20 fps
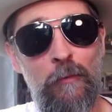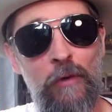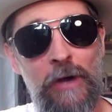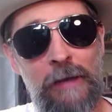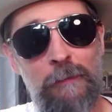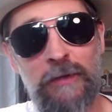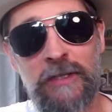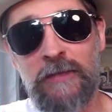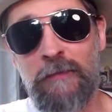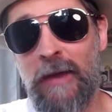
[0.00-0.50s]

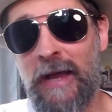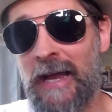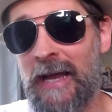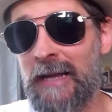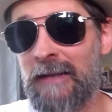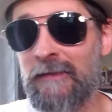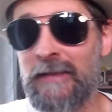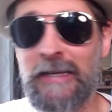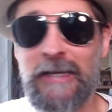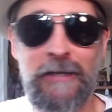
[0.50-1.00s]
Web was
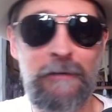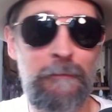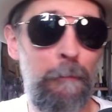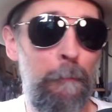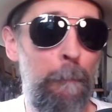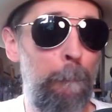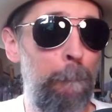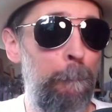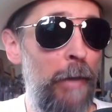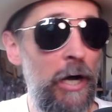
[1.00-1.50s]
bad, then
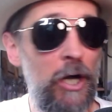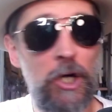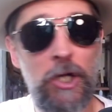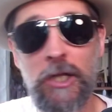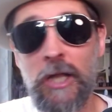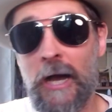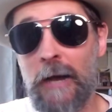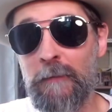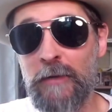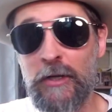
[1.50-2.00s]
buckle
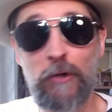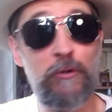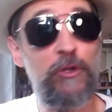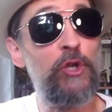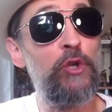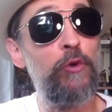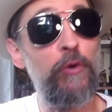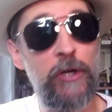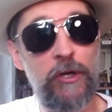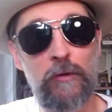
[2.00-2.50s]
up, you know,
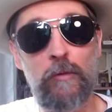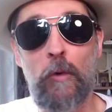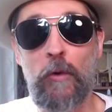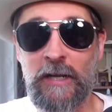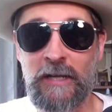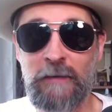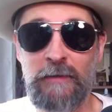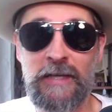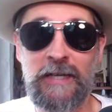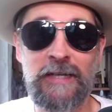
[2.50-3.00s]
Trigger
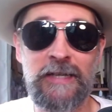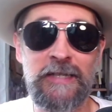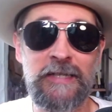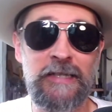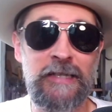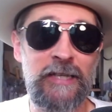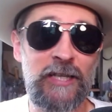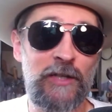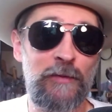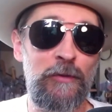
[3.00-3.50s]
Warning, because
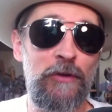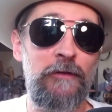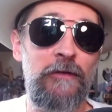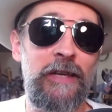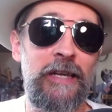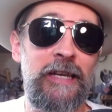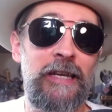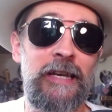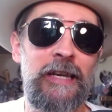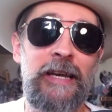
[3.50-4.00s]
this
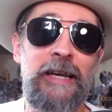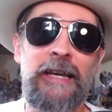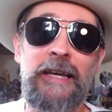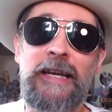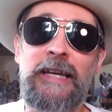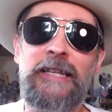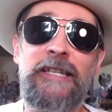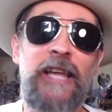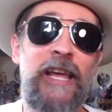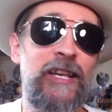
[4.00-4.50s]
movie
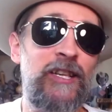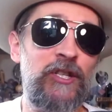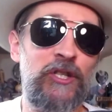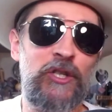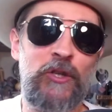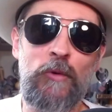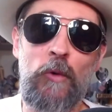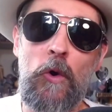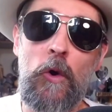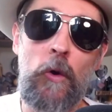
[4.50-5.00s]
takes it
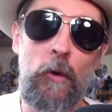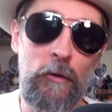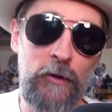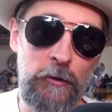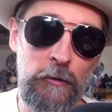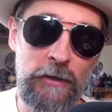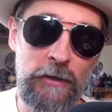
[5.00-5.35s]
to a whole new